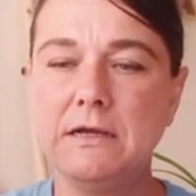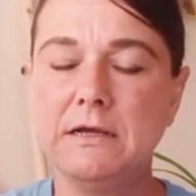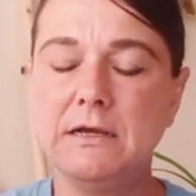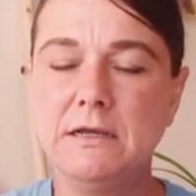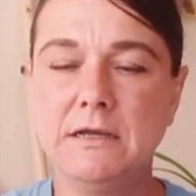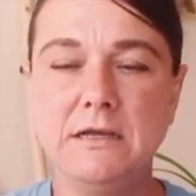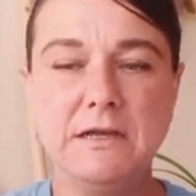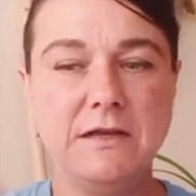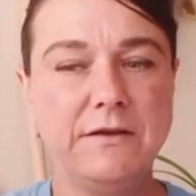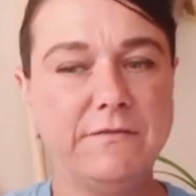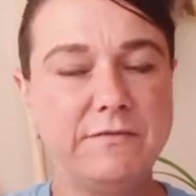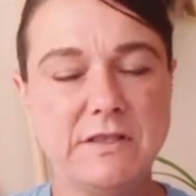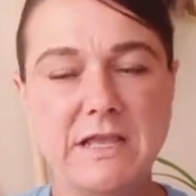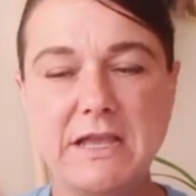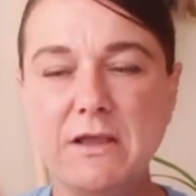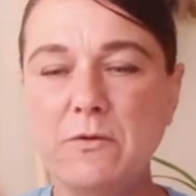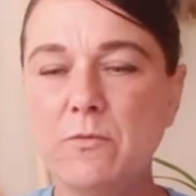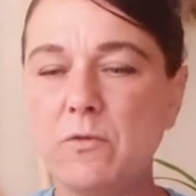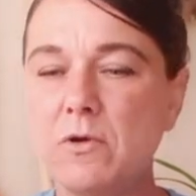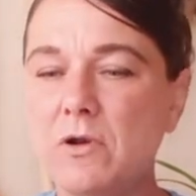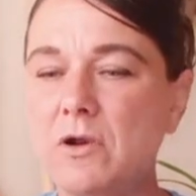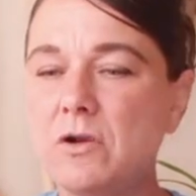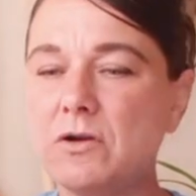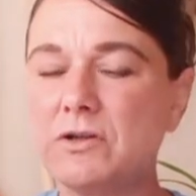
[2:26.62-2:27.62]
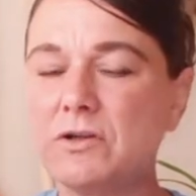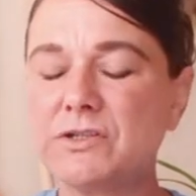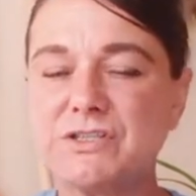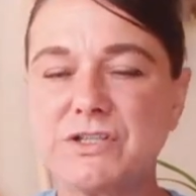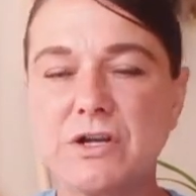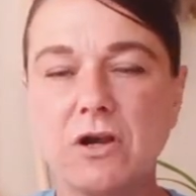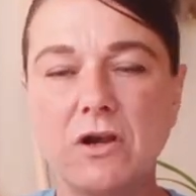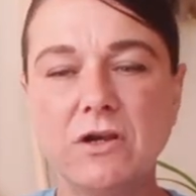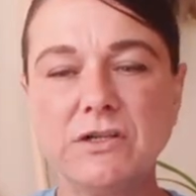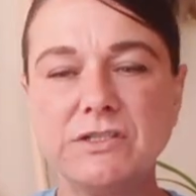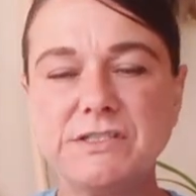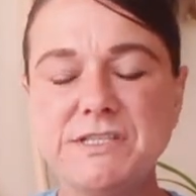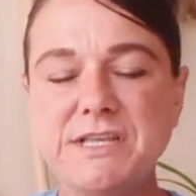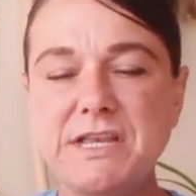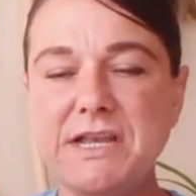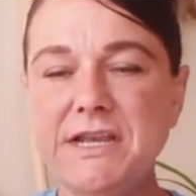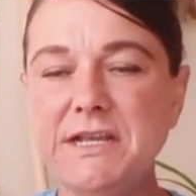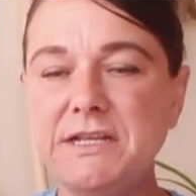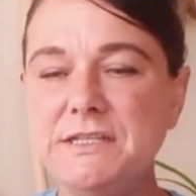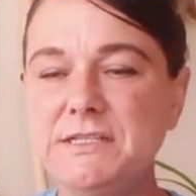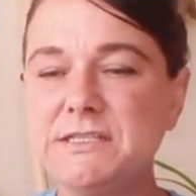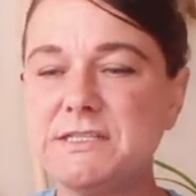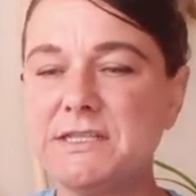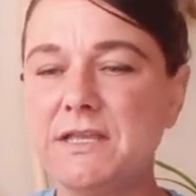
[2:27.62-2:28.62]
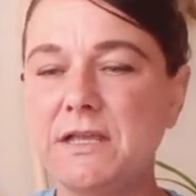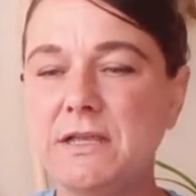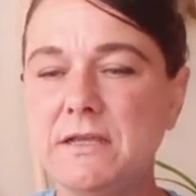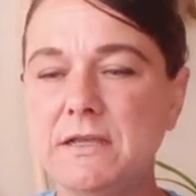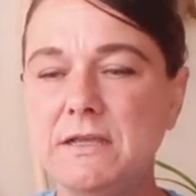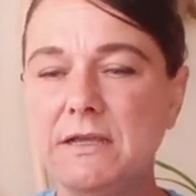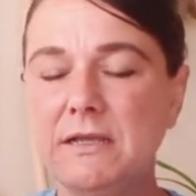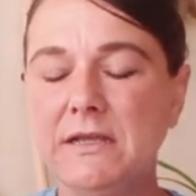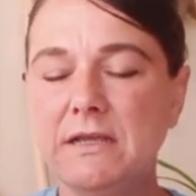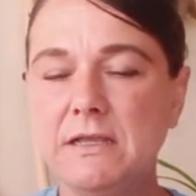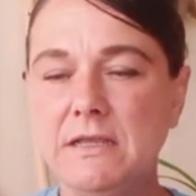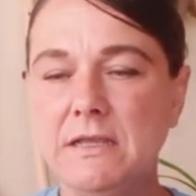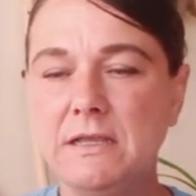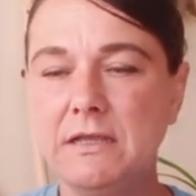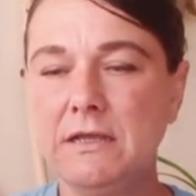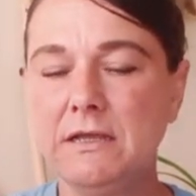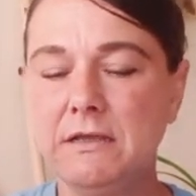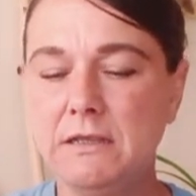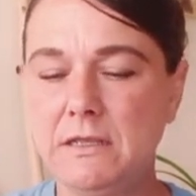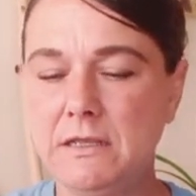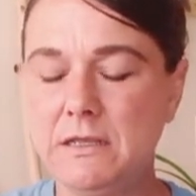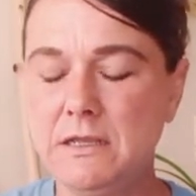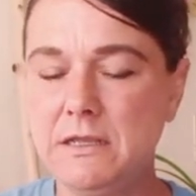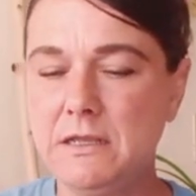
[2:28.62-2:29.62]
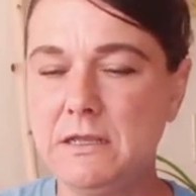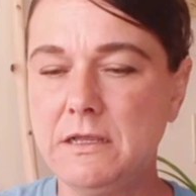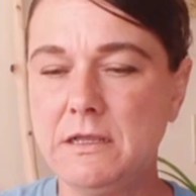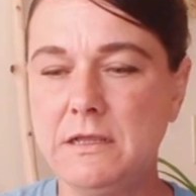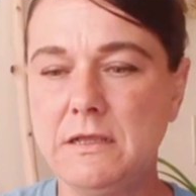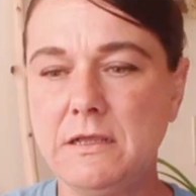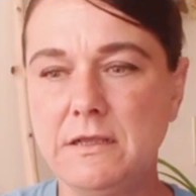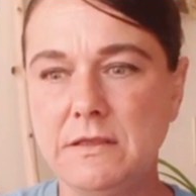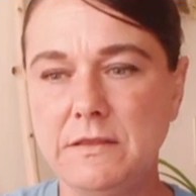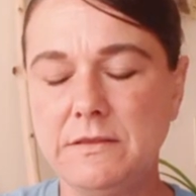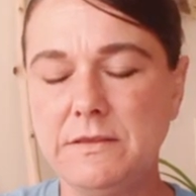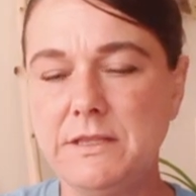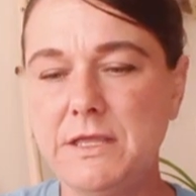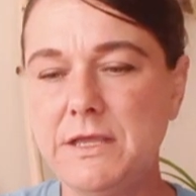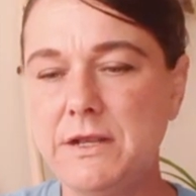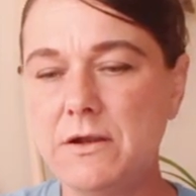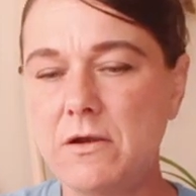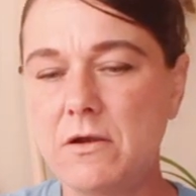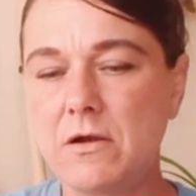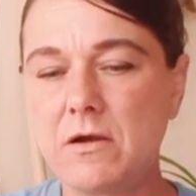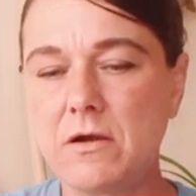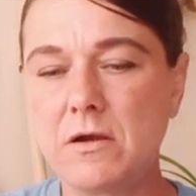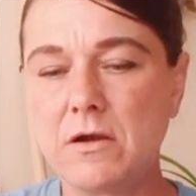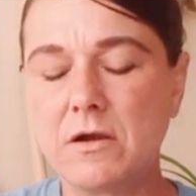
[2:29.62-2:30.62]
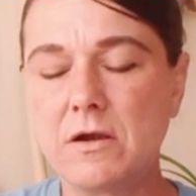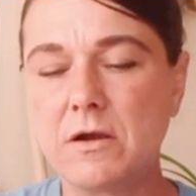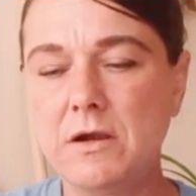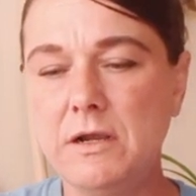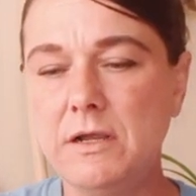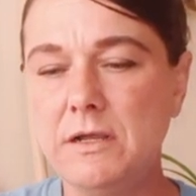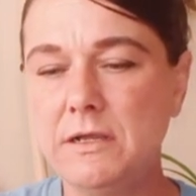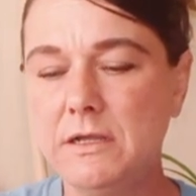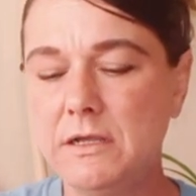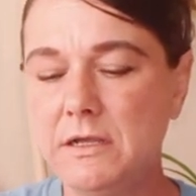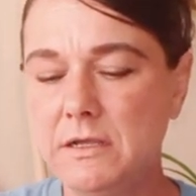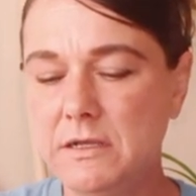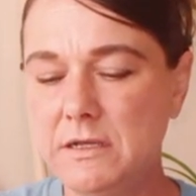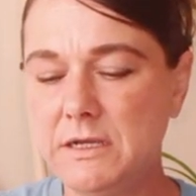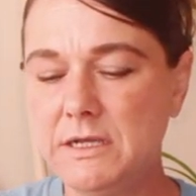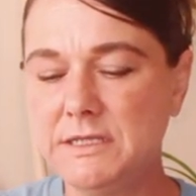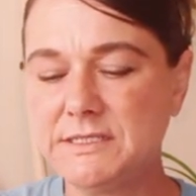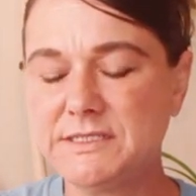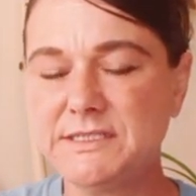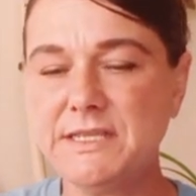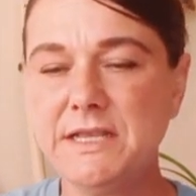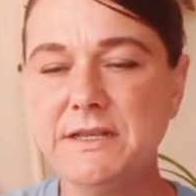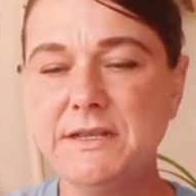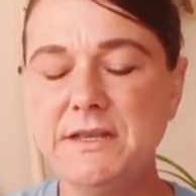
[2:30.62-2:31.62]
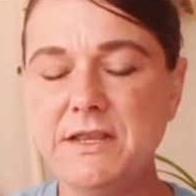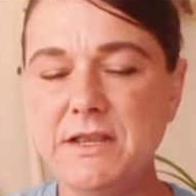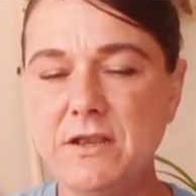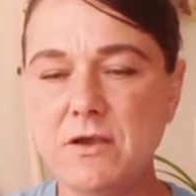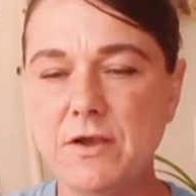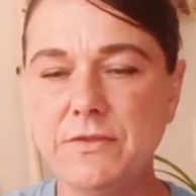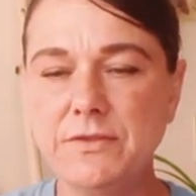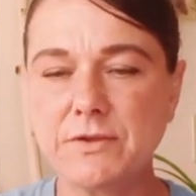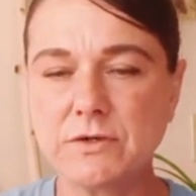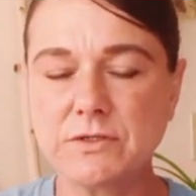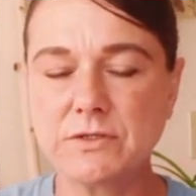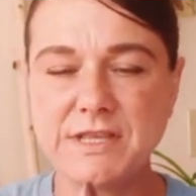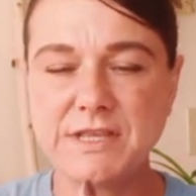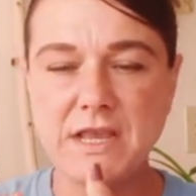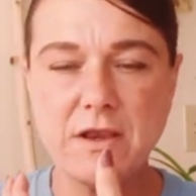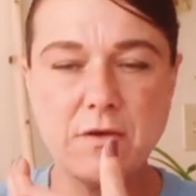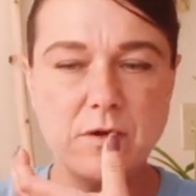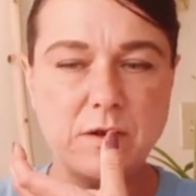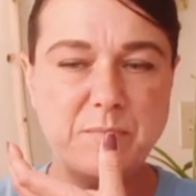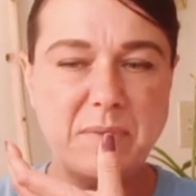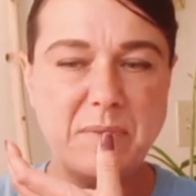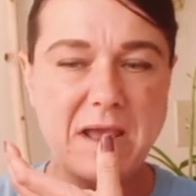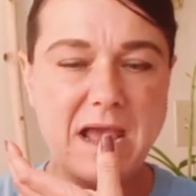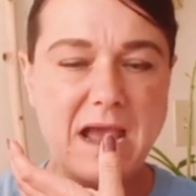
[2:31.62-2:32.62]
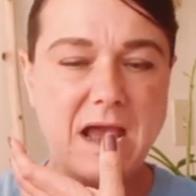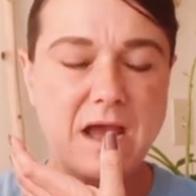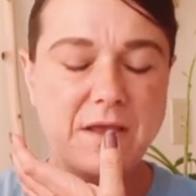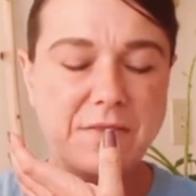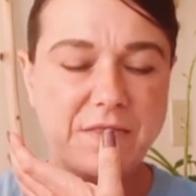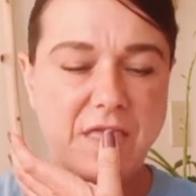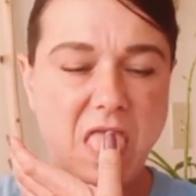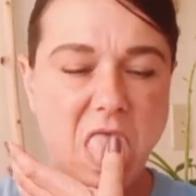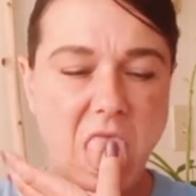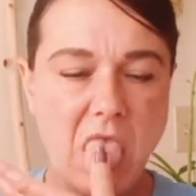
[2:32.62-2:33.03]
of Lightworker star seeds that are ascending on their sacred path,